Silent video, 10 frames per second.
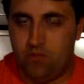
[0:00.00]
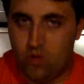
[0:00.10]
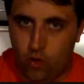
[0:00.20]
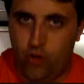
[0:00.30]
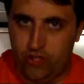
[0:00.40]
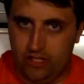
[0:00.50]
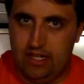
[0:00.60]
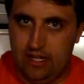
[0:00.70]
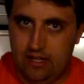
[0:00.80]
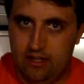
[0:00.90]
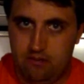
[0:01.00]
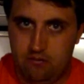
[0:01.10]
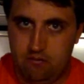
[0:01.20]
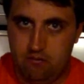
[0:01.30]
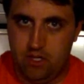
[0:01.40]
quirky
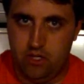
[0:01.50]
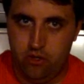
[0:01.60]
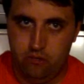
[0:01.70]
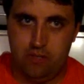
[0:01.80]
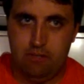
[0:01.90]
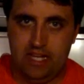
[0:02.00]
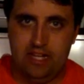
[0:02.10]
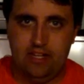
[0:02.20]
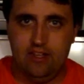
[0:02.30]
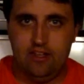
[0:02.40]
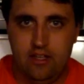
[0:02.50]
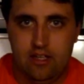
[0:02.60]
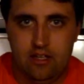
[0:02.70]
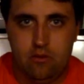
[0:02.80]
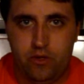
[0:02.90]
human being,
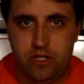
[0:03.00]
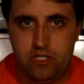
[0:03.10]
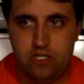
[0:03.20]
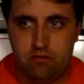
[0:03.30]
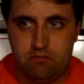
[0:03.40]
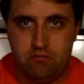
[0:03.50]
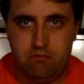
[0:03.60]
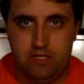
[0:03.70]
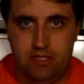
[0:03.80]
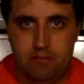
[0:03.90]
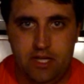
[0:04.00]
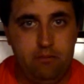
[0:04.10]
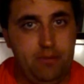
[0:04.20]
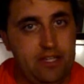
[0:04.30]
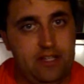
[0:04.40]
which in my
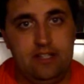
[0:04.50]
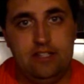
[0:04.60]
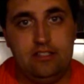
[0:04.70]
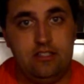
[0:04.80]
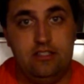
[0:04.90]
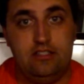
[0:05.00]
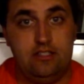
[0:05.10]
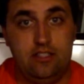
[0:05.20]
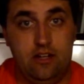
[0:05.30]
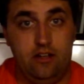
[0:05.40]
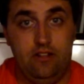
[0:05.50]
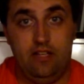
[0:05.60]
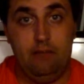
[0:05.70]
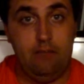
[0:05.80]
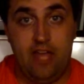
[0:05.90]
opinion isn't necessarily
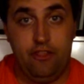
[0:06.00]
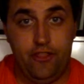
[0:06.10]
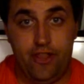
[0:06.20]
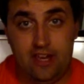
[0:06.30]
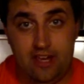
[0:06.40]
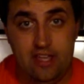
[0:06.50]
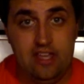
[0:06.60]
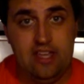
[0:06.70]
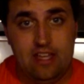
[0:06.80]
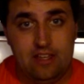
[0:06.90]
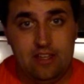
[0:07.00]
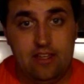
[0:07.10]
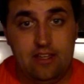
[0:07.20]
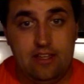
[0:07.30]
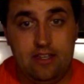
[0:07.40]
a bad thing.
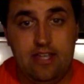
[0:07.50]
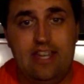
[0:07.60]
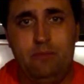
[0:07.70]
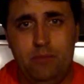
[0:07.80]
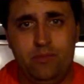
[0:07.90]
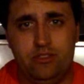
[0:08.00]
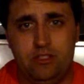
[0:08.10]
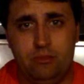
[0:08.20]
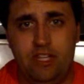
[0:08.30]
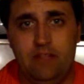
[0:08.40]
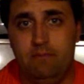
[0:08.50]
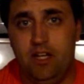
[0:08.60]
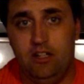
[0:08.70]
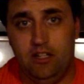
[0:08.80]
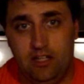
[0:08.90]
He amuses me
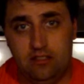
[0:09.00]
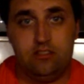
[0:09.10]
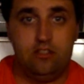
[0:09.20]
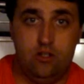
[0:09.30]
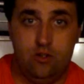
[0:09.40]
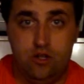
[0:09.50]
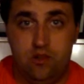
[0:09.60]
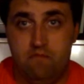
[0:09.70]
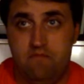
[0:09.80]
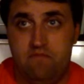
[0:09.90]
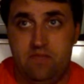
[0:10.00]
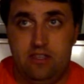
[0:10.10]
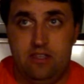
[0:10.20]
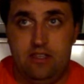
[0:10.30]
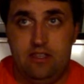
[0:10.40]
a lot, so
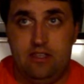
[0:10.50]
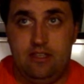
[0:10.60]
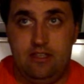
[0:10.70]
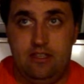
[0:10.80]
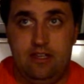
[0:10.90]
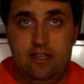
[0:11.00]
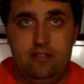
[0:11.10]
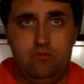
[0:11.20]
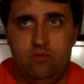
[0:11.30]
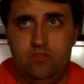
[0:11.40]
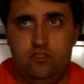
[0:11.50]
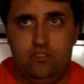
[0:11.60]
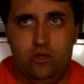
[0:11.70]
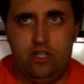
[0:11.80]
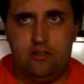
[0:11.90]
it
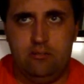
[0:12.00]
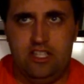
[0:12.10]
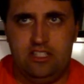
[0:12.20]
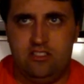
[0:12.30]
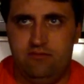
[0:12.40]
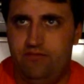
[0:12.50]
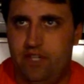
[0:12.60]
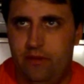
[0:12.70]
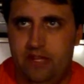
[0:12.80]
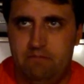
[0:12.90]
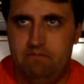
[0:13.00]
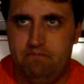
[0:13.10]
struck me as very